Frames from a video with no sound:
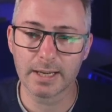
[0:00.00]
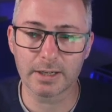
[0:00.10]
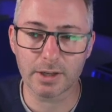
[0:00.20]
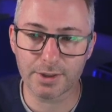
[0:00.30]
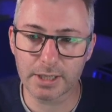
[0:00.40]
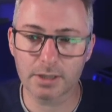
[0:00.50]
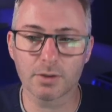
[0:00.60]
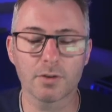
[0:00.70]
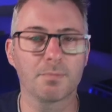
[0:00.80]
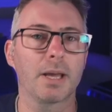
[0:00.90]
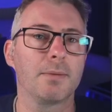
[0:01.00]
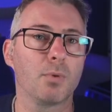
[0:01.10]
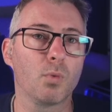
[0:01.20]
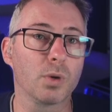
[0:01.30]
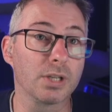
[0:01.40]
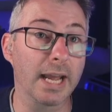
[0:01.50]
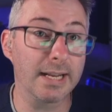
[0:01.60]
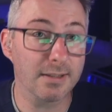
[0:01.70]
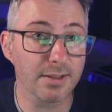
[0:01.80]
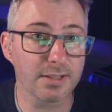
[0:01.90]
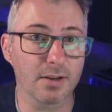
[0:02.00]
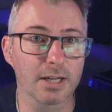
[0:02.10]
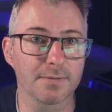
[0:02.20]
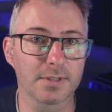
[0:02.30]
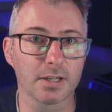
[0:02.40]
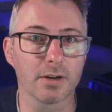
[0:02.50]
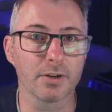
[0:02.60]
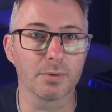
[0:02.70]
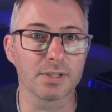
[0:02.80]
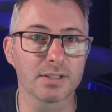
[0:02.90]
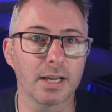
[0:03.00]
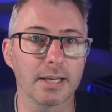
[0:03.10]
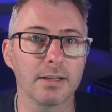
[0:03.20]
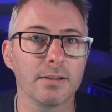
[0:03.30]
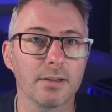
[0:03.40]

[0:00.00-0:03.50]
And I think a lot of people would enter this kind of scenario and say,